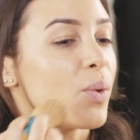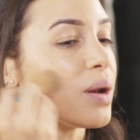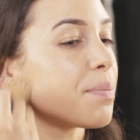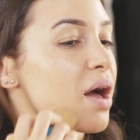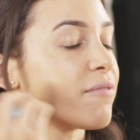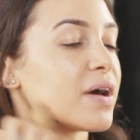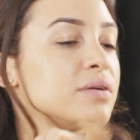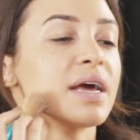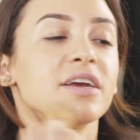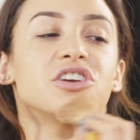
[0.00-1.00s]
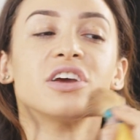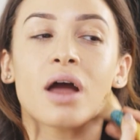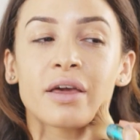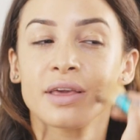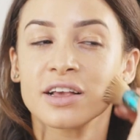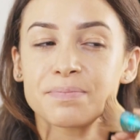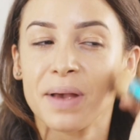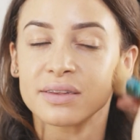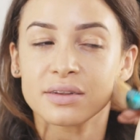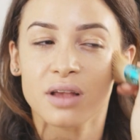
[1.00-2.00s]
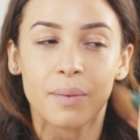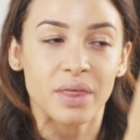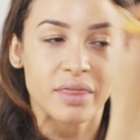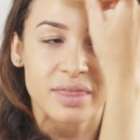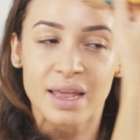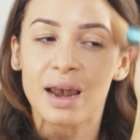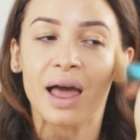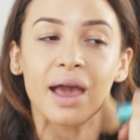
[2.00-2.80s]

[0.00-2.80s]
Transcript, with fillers: When applying foundation, I think it's best to start with a thin